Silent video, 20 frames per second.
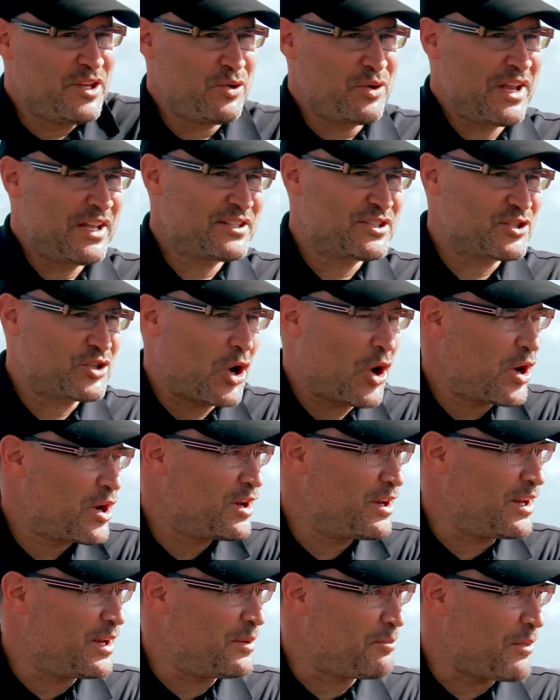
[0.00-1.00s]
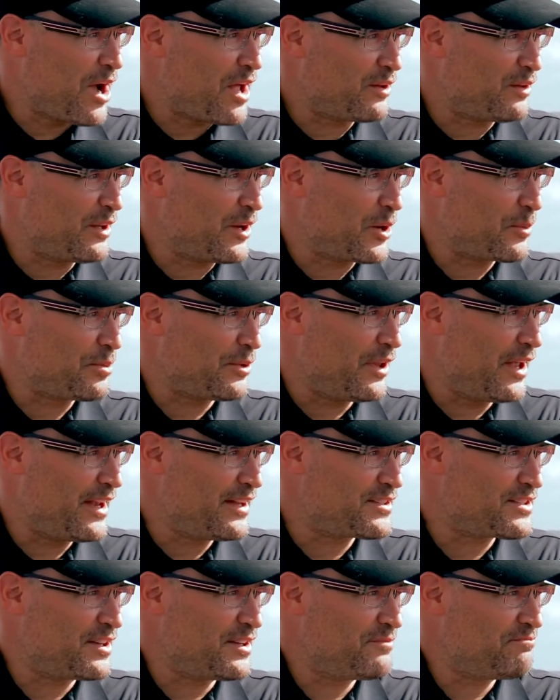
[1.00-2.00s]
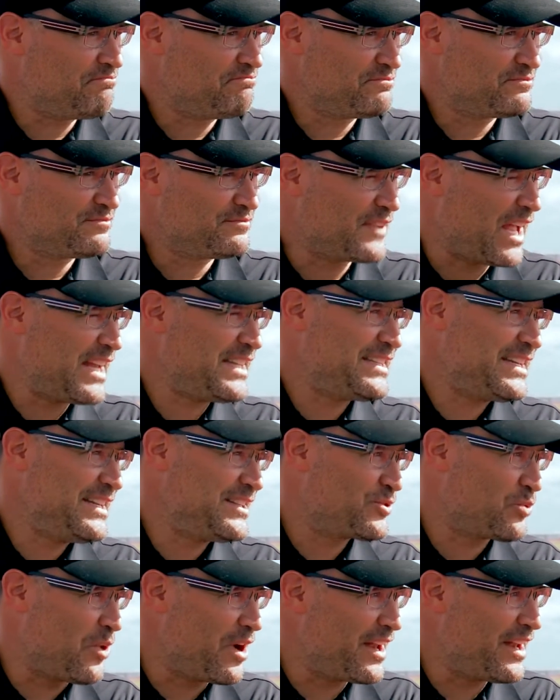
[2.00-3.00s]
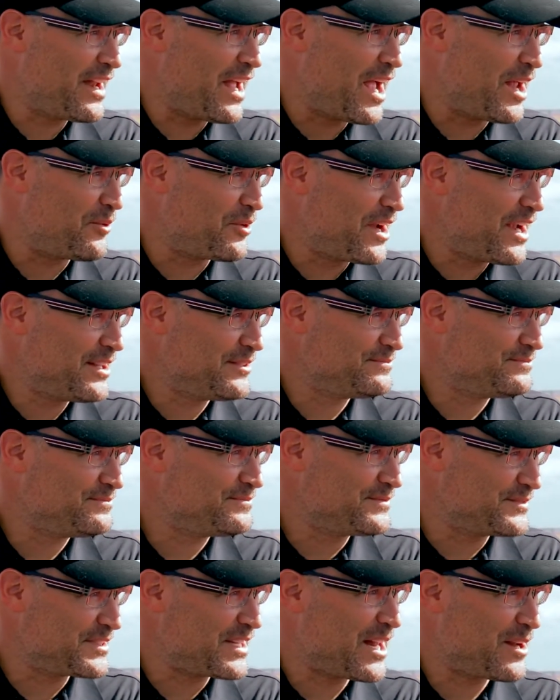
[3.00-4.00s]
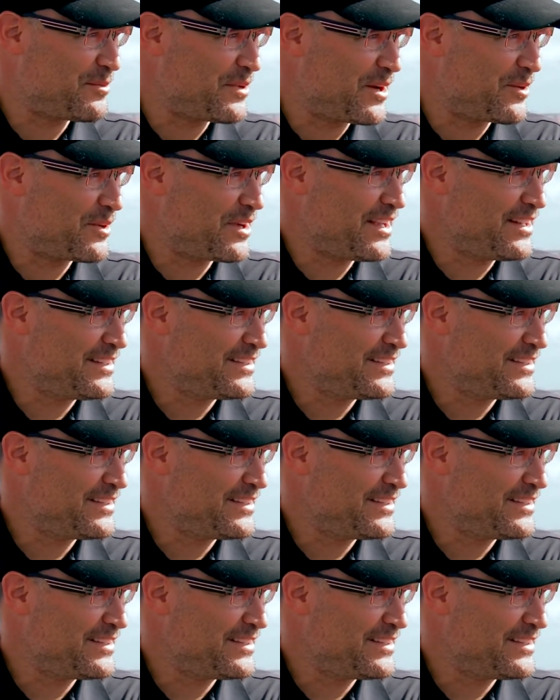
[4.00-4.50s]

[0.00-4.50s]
you get started in model airplanes in 1929, right? Is that about